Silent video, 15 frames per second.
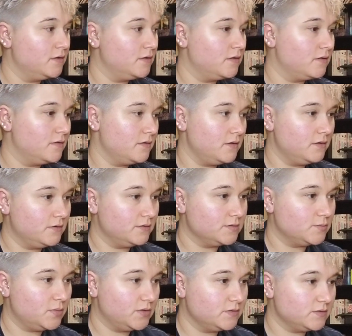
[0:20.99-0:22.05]
things
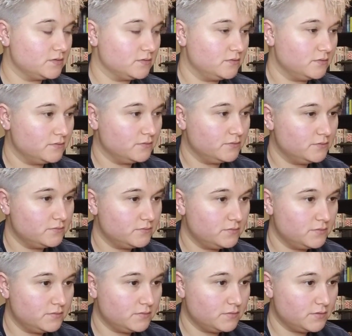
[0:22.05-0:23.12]
based on
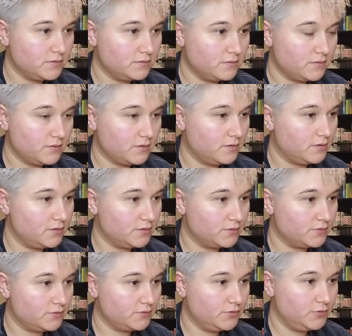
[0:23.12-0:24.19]
a
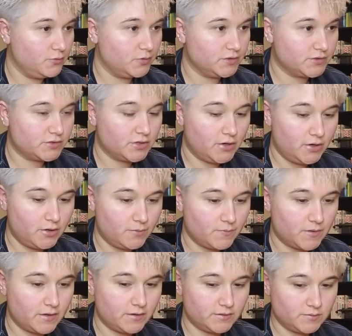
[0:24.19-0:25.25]
newer term
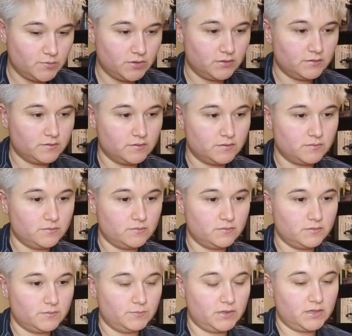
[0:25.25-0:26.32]
that has begun
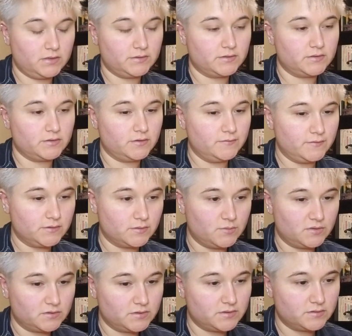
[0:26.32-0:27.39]
to surface
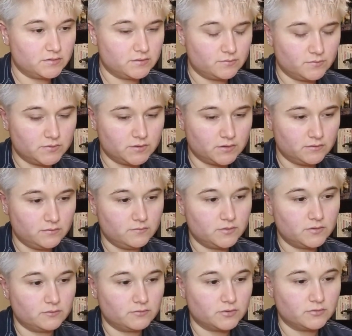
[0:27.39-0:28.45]
among systems in
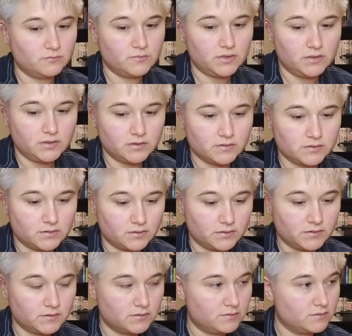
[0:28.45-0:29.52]
social media
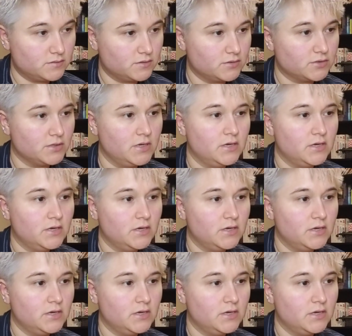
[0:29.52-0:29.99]
sites and such,